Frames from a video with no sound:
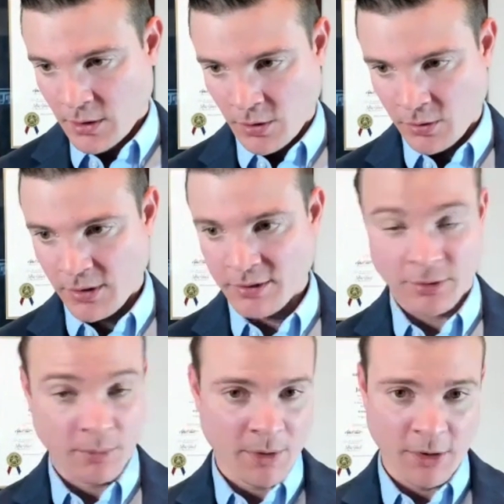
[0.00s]
Okay,
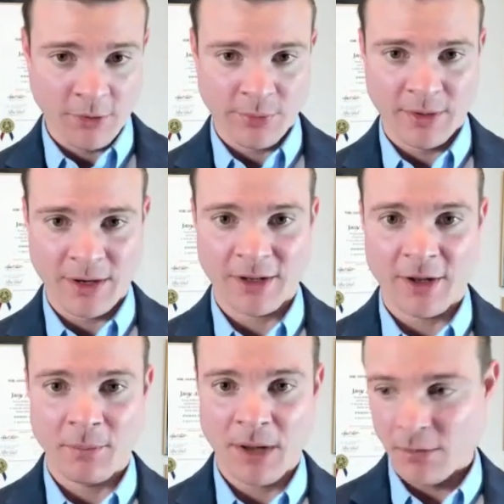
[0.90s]
so my husband and I
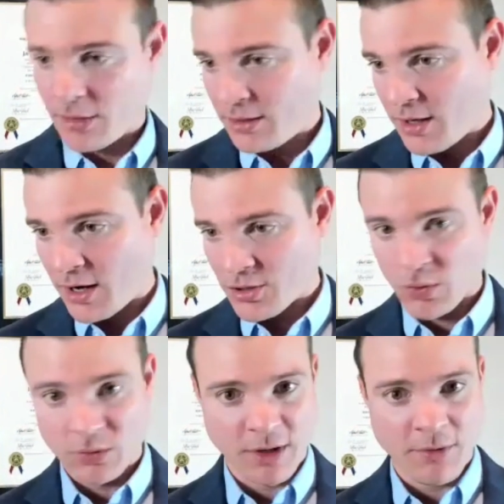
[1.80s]
got married on
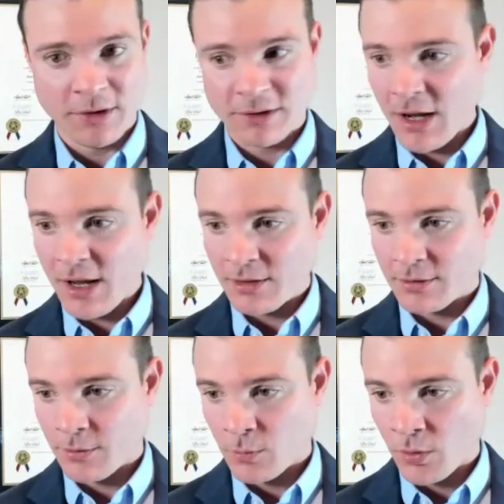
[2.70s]
June
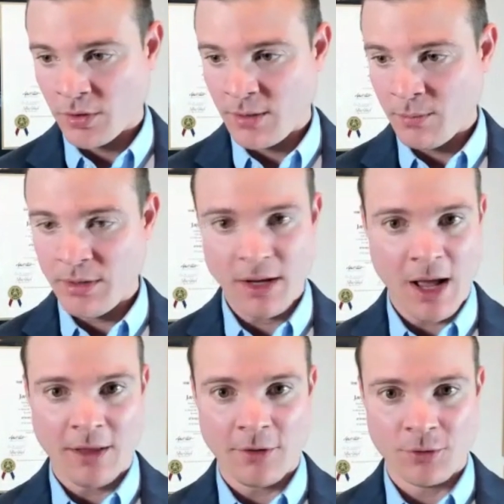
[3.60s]
17th. Will he be
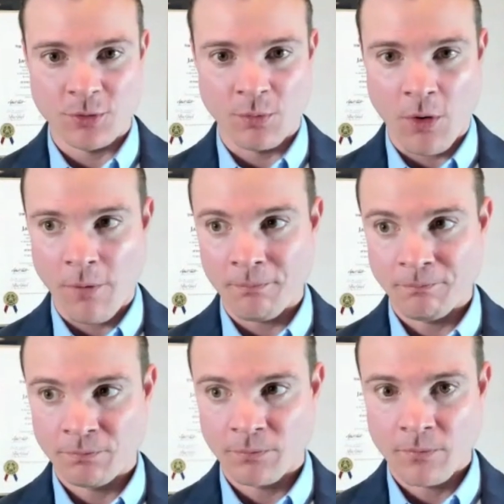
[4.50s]
eligible?
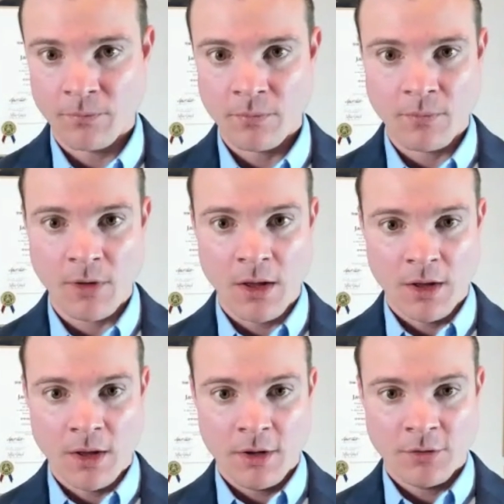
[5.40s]

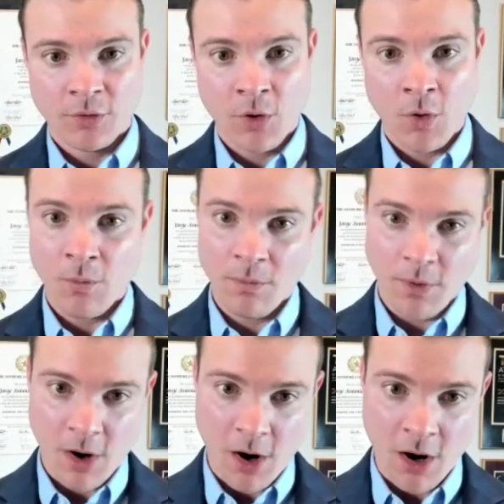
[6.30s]
So
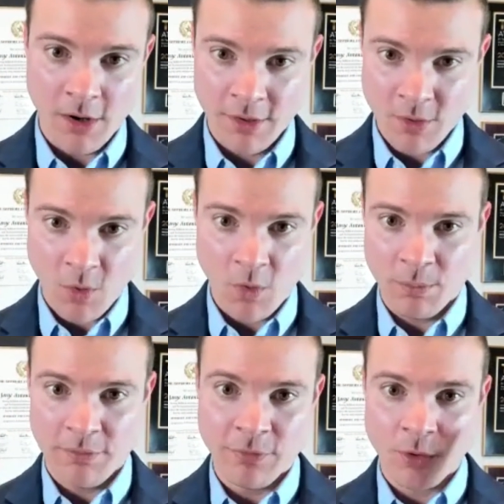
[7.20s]
on or
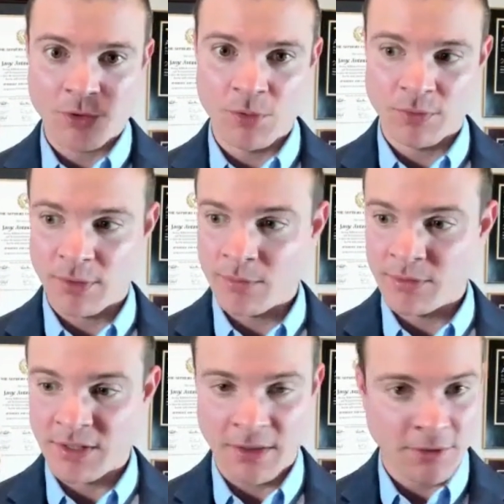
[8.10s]
before June
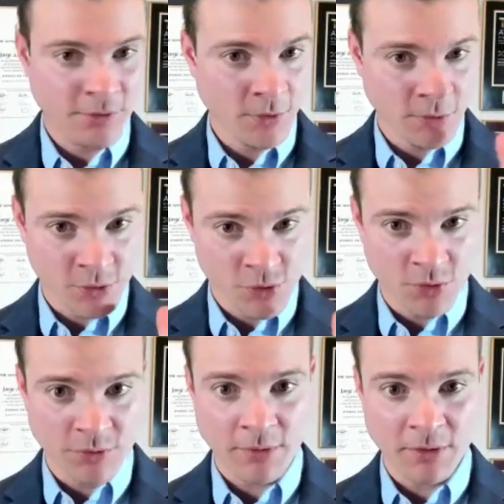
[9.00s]
17th. So June
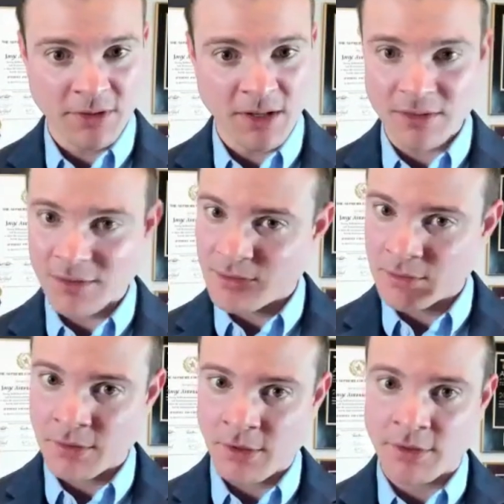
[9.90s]
17th is a
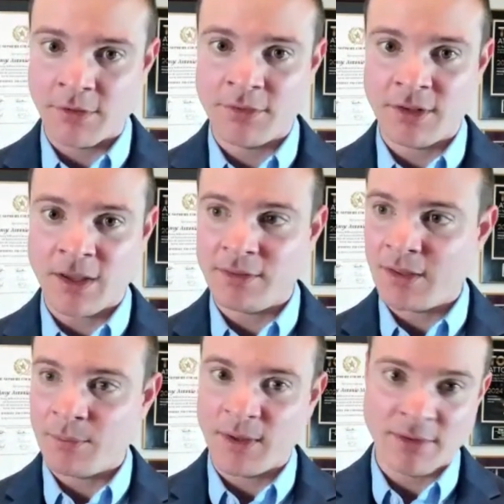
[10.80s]
cutoff date.
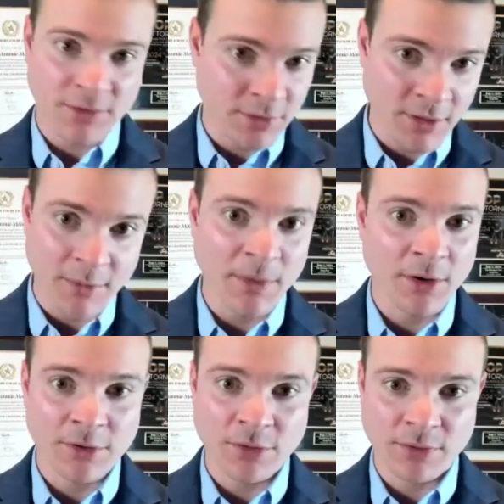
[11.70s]
That means you got
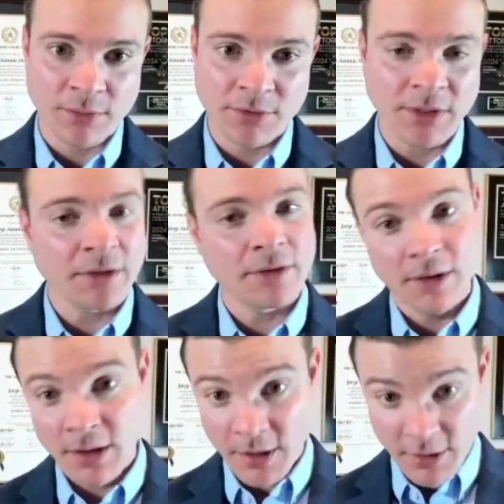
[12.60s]
married June 17th.
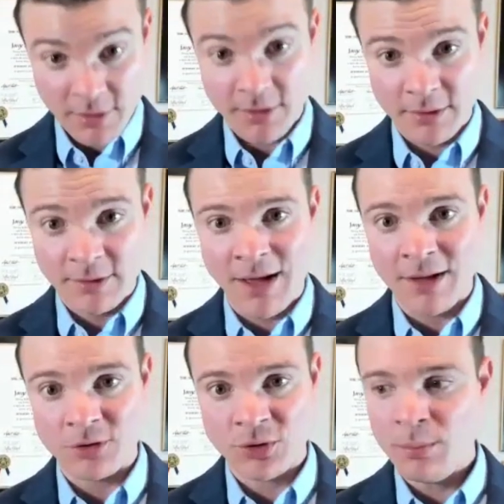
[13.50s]

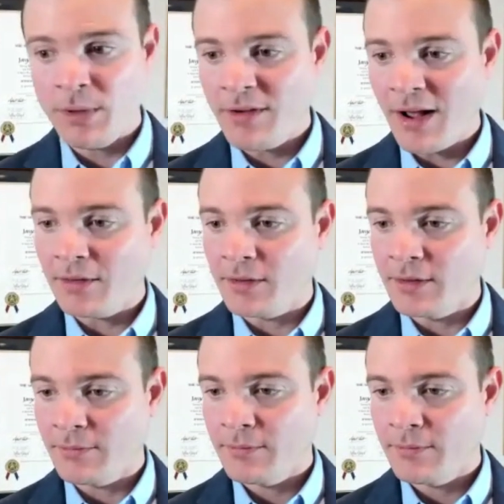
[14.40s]
That should be valid.